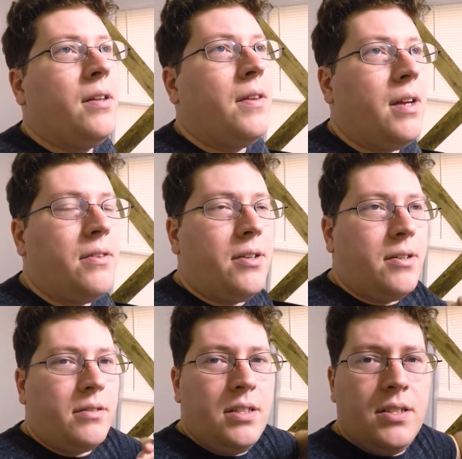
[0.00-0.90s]
they
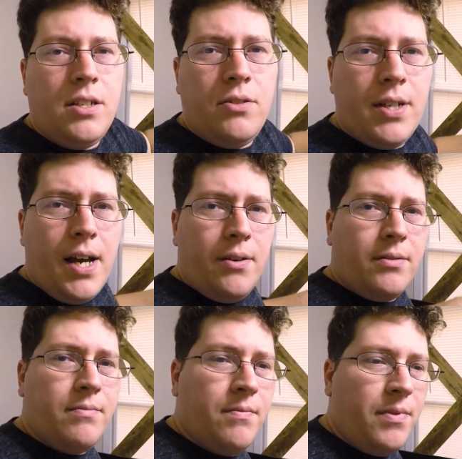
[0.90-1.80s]
either continue
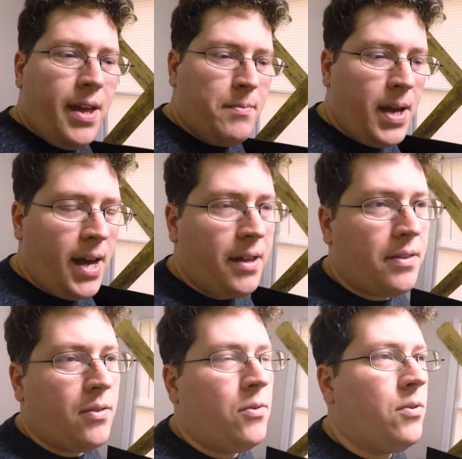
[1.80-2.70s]
down that
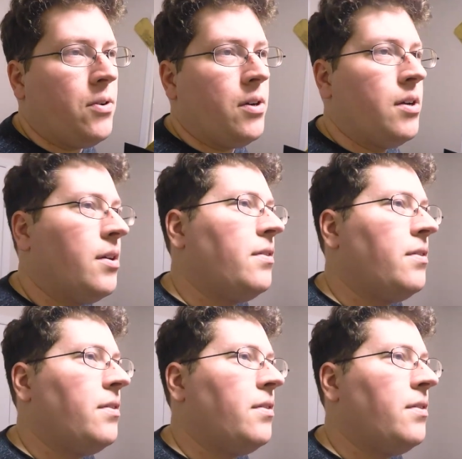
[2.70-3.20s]
path or